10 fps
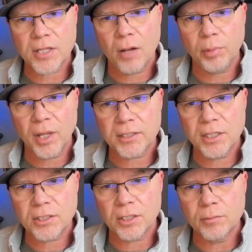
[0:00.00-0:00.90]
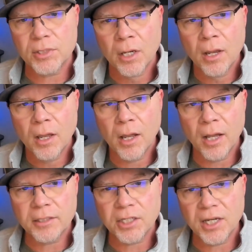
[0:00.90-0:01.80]
complex systems
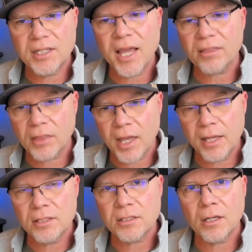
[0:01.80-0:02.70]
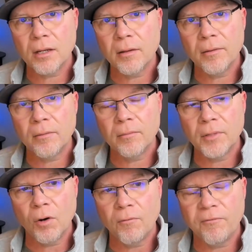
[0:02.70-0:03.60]
to detect things,
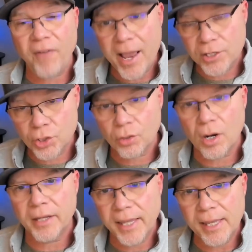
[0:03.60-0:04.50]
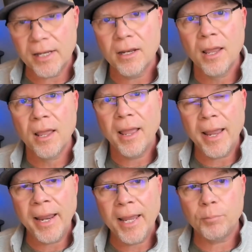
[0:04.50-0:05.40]
faster again,
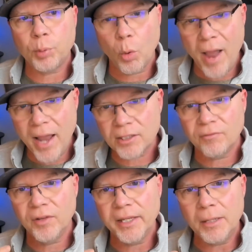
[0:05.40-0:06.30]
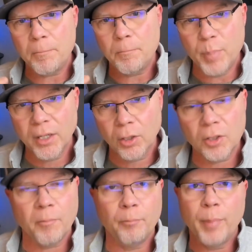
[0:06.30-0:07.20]
and proactively
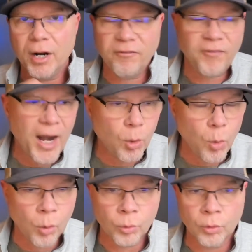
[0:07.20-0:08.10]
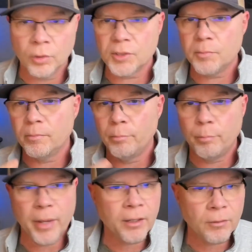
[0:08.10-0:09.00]
build better firewall rules,
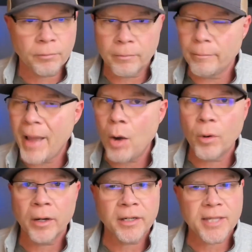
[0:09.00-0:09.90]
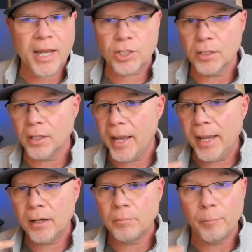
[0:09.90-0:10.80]
better malware detection,
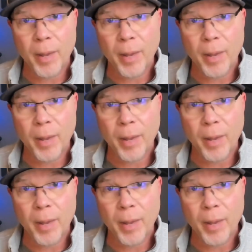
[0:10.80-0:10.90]
and